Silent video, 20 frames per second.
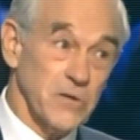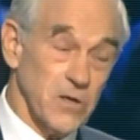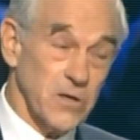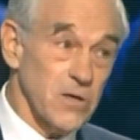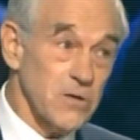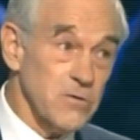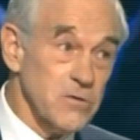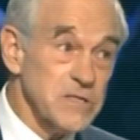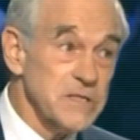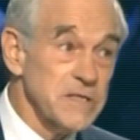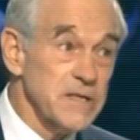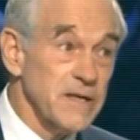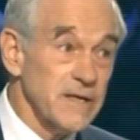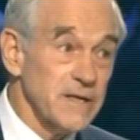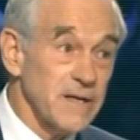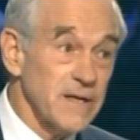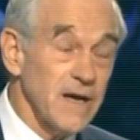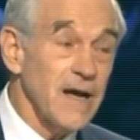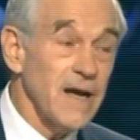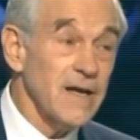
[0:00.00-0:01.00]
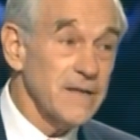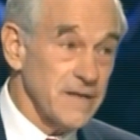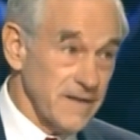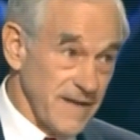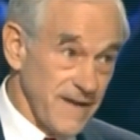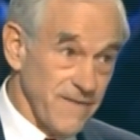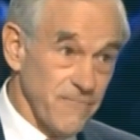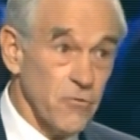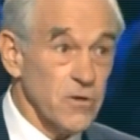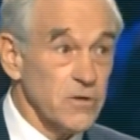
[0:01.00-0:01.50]
Congress did a lot.
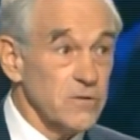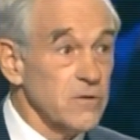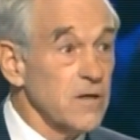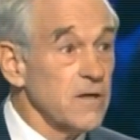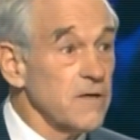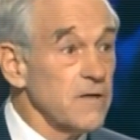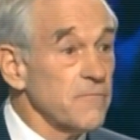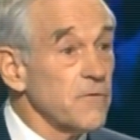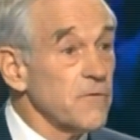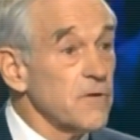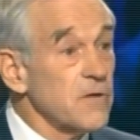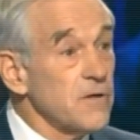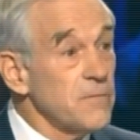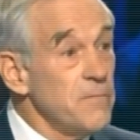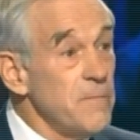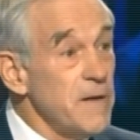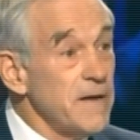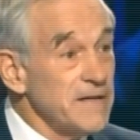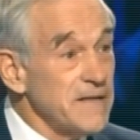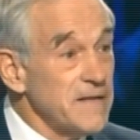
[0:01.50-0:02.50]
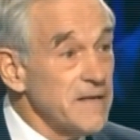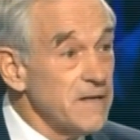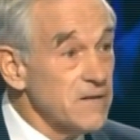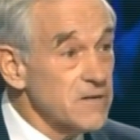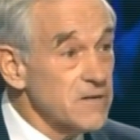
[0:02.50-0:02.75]
I've worked on it for a good many